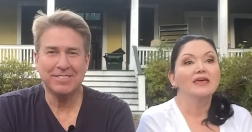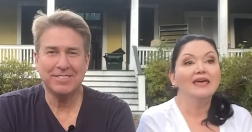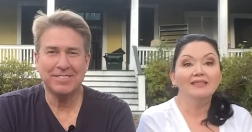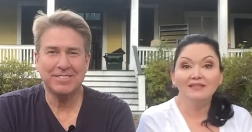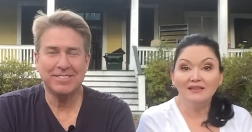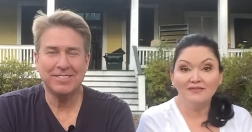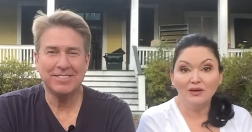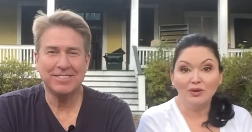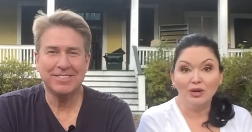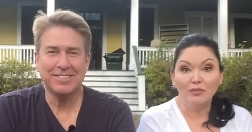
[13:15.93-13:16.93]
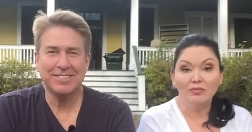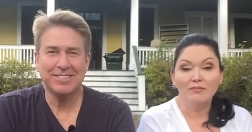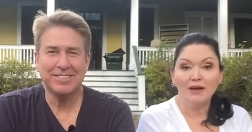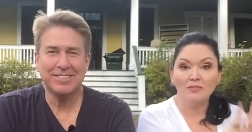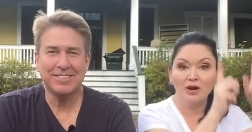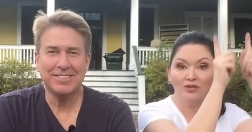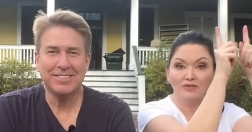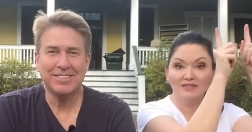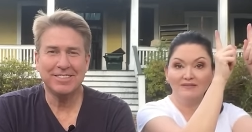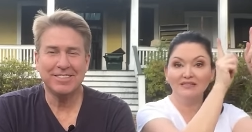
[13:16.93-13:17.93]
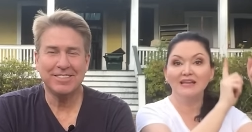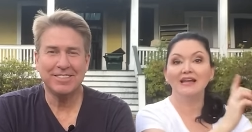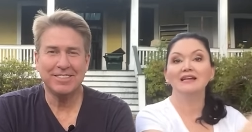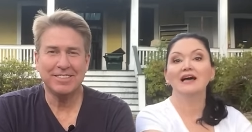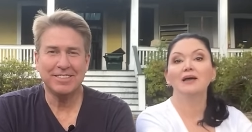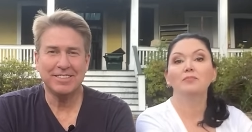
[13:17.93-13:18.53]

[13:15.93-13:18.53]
Speaker 1: In the living room, the main parlor, the seventeen eighty-nine